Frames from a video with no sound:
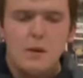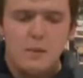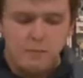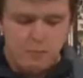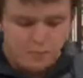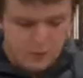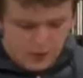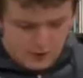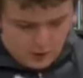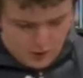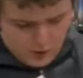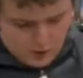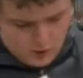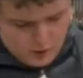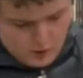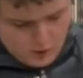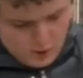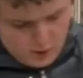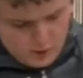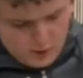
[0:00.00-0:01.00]

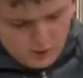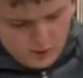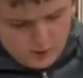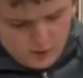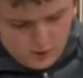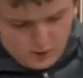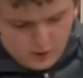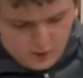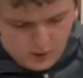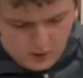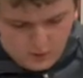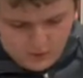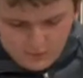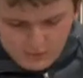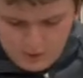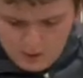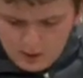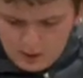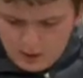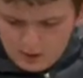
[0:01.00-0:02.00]
Pictures,
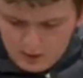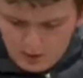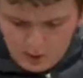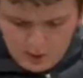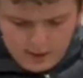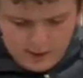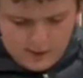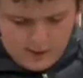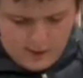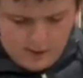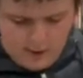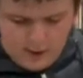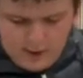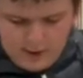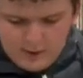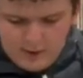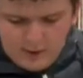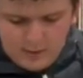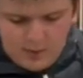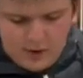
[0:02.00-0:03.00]
lots and
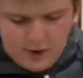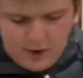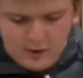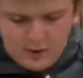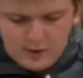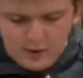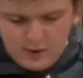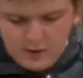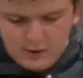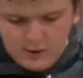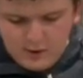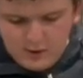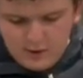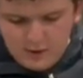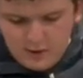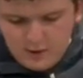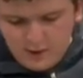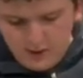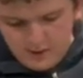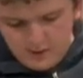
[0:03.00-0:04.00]
lots of pages,
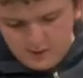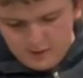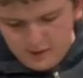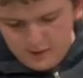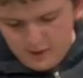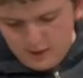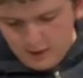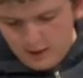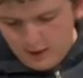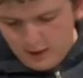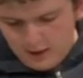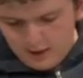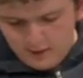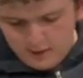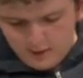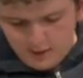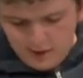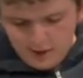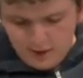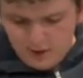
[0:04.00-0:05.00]
lots and lots
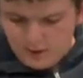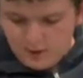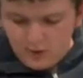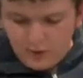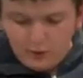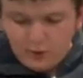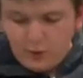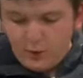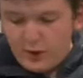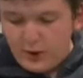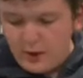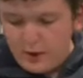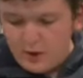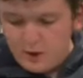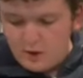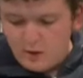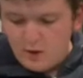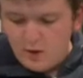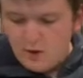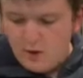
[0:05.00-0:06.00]
of things to
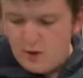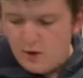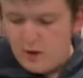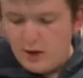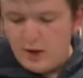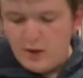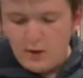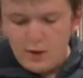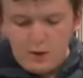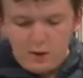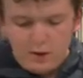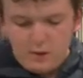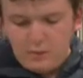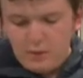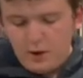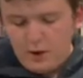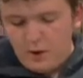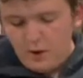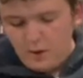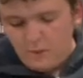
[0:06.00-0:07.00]
read and look
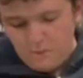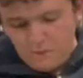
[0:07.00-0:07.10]
about.